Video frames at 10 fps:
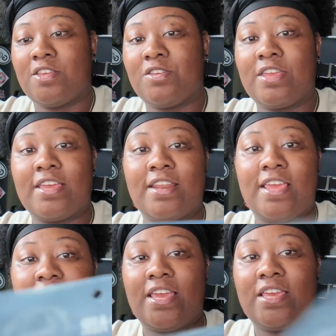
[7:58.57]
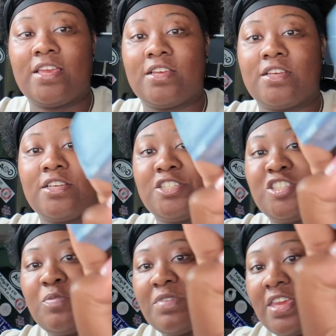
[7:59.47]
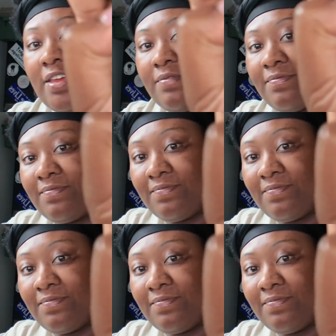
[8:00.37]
You get a shim kit,